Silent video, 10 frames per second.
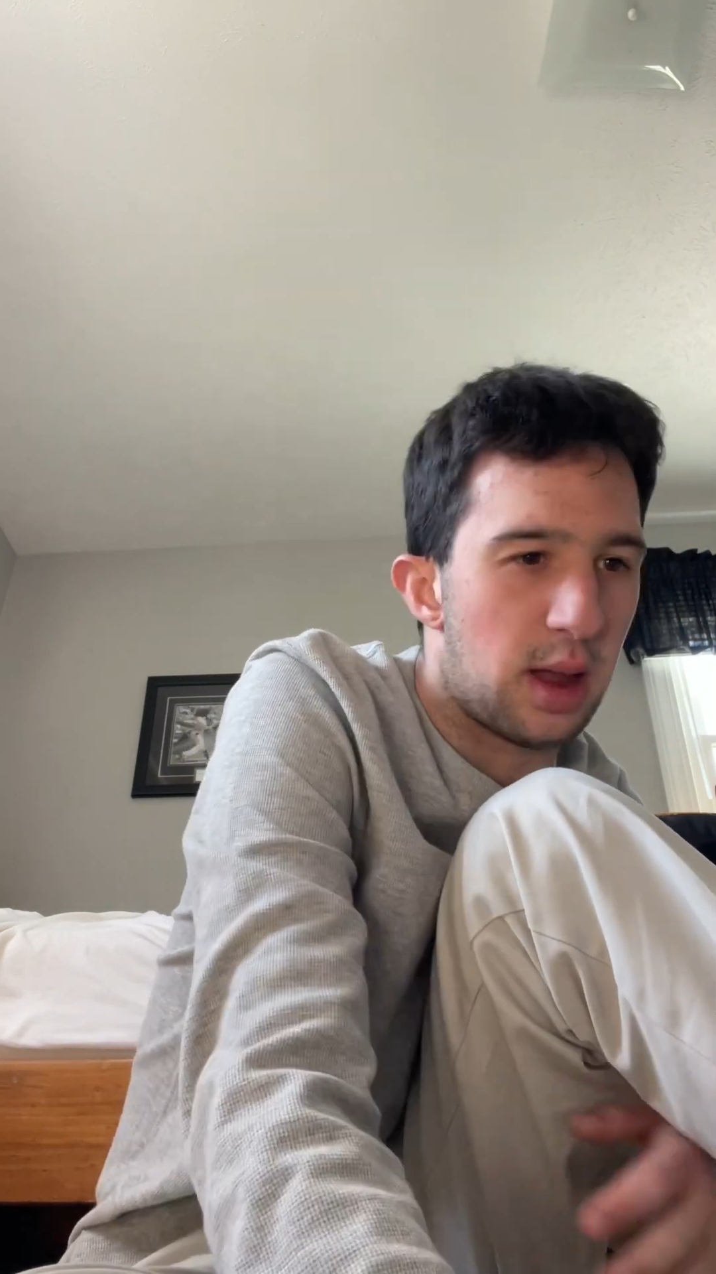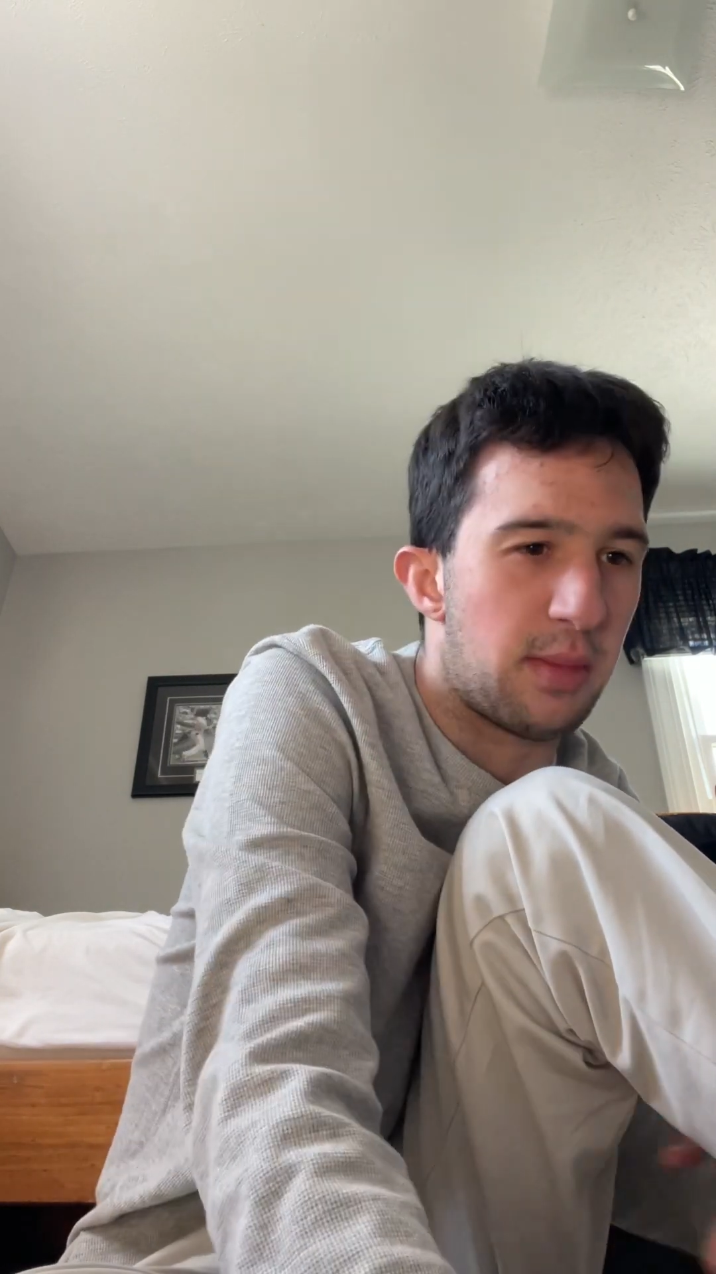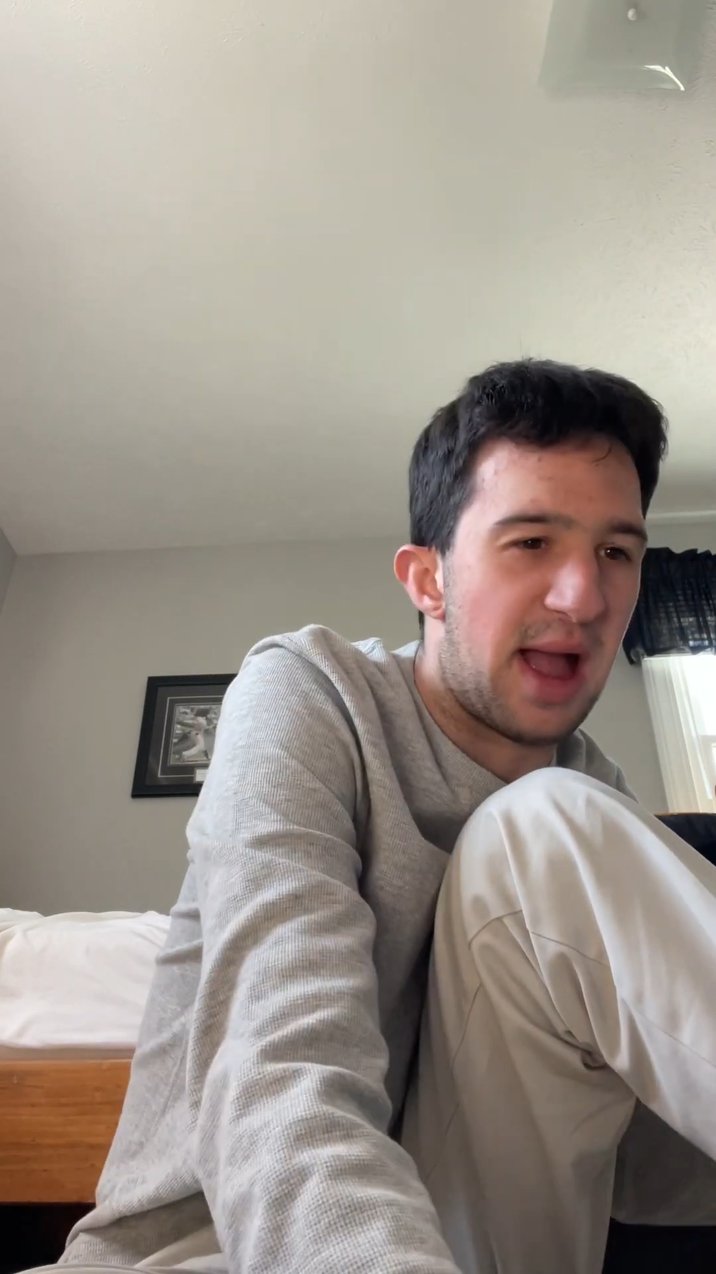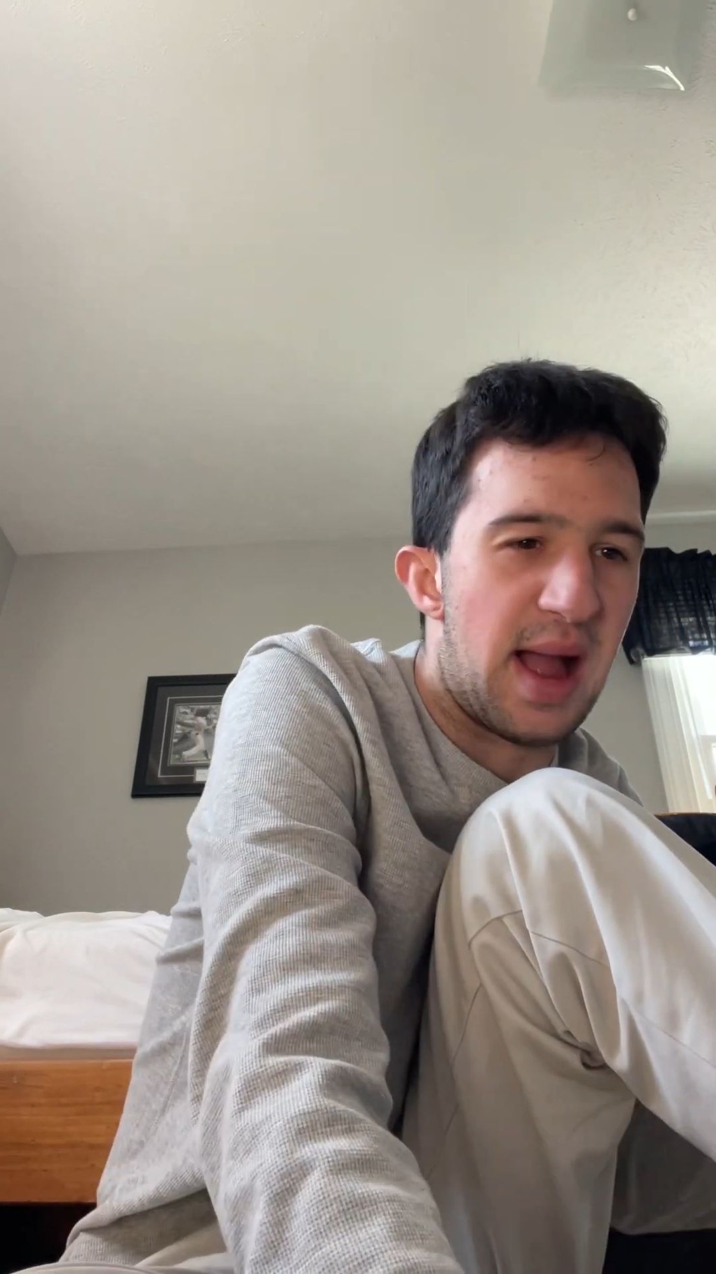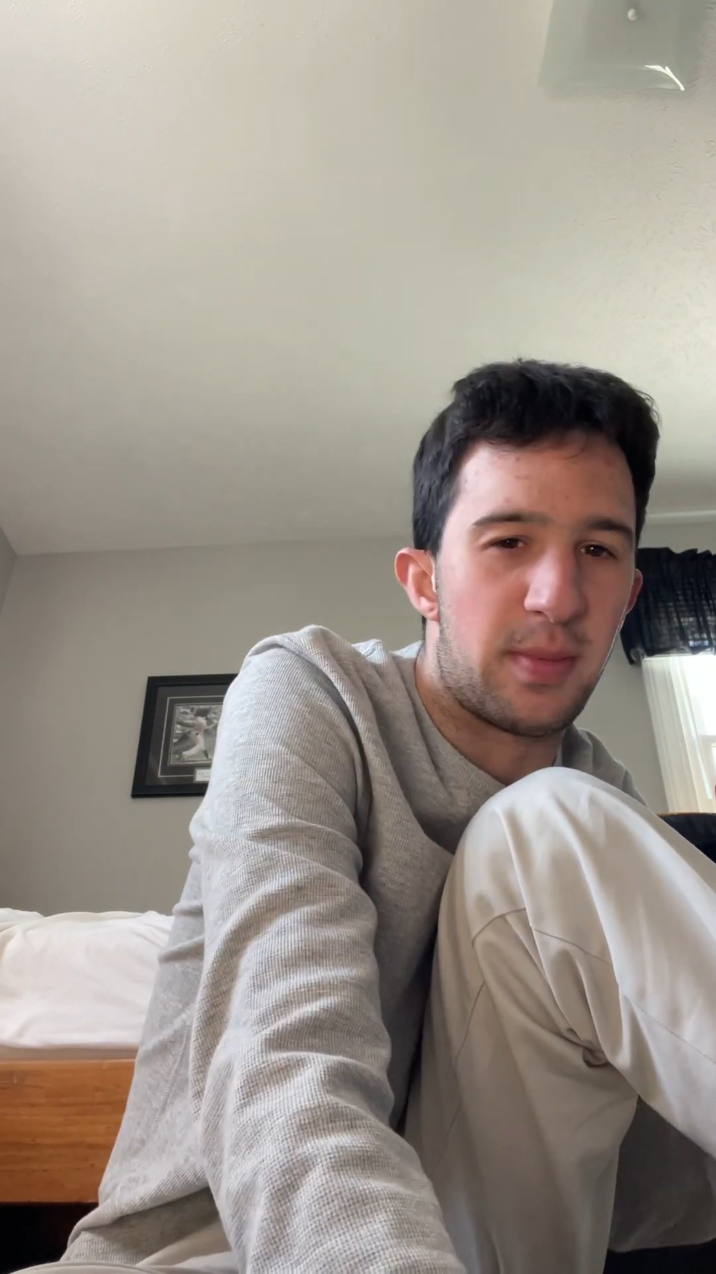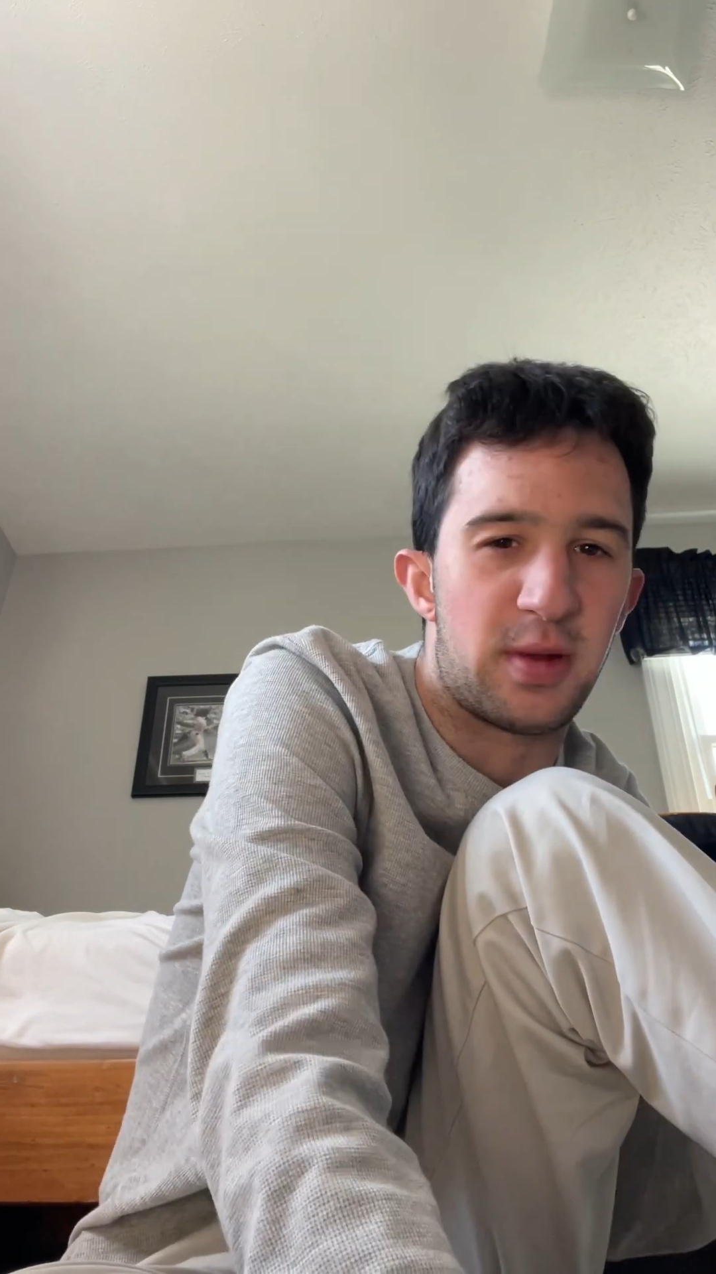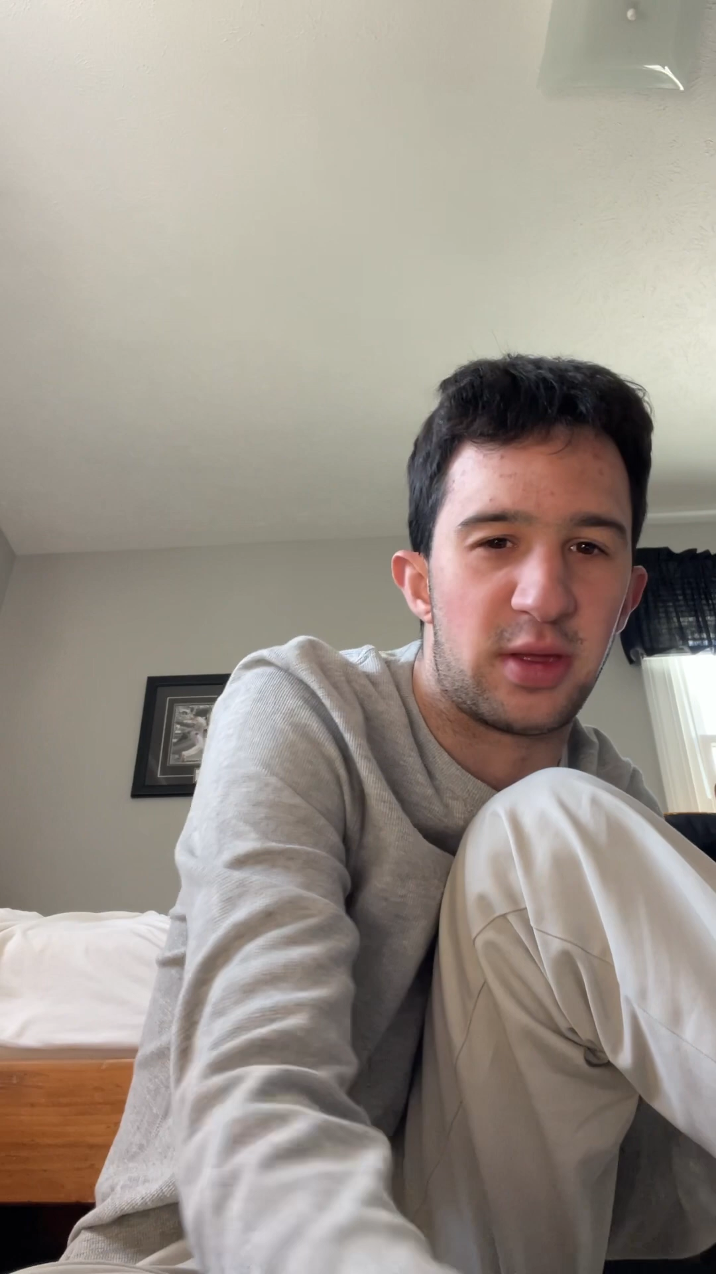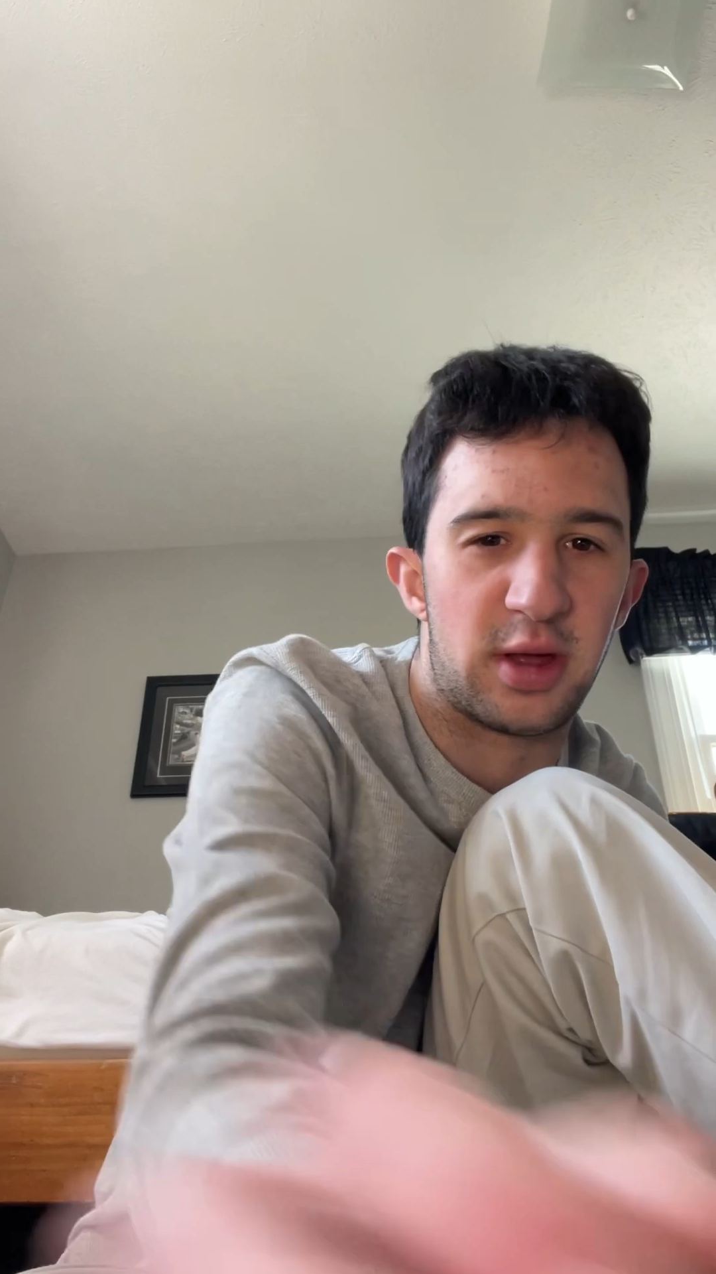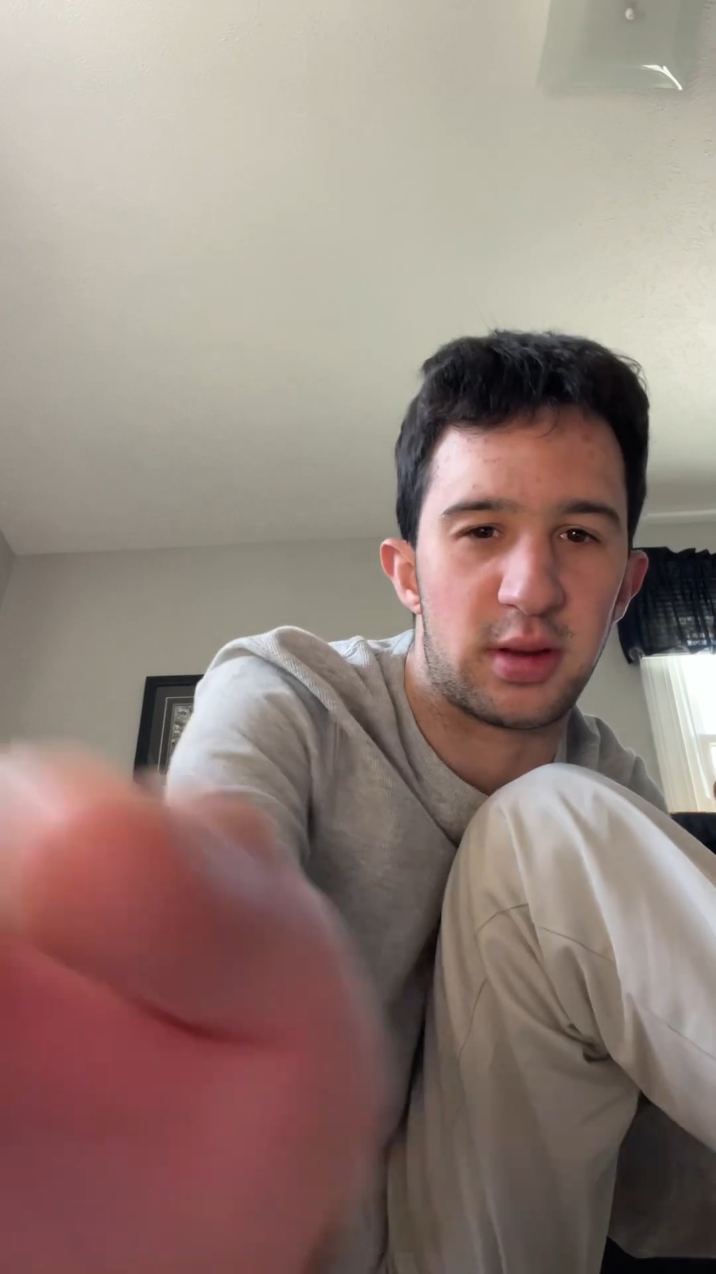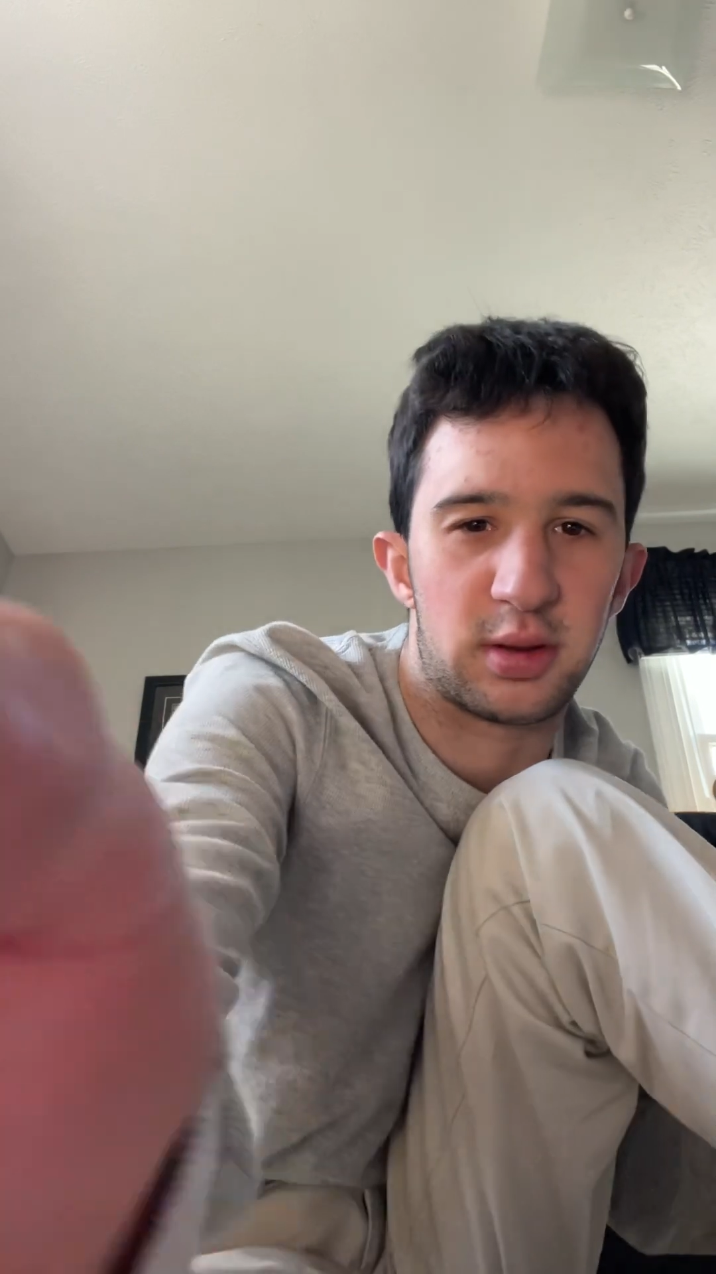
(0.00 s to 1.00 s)
I'm happy
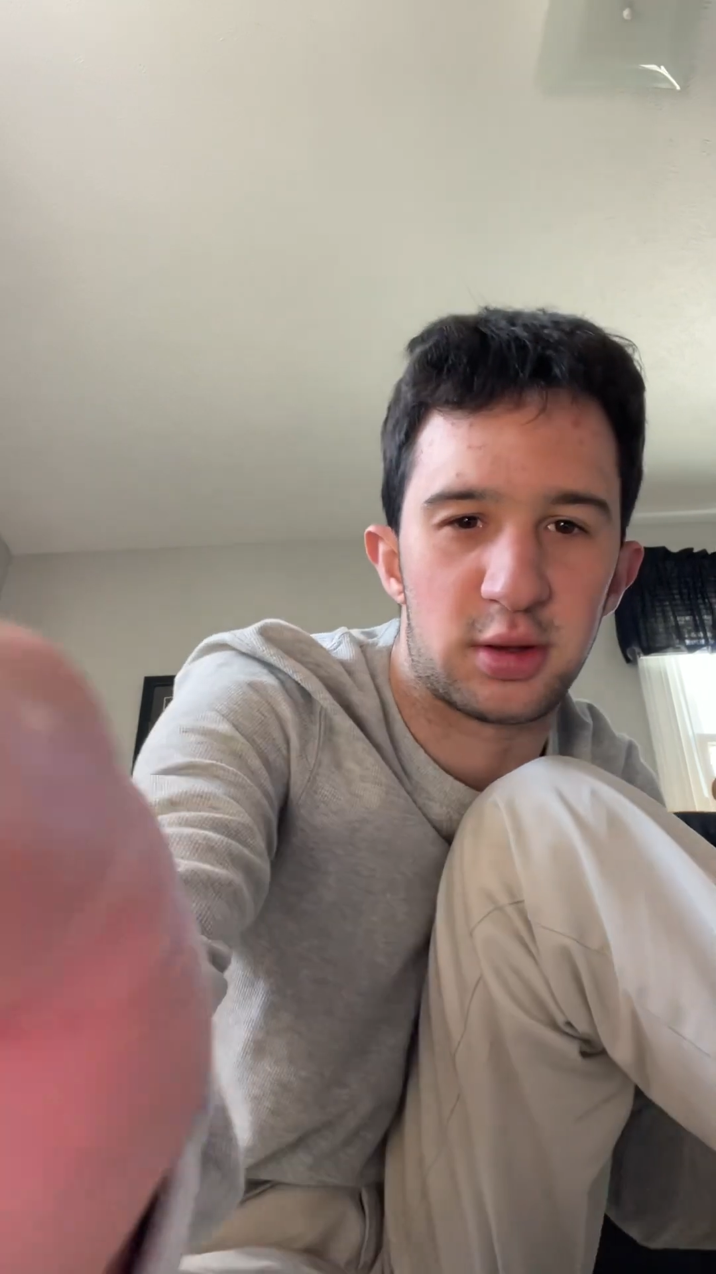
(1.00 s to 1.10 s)
that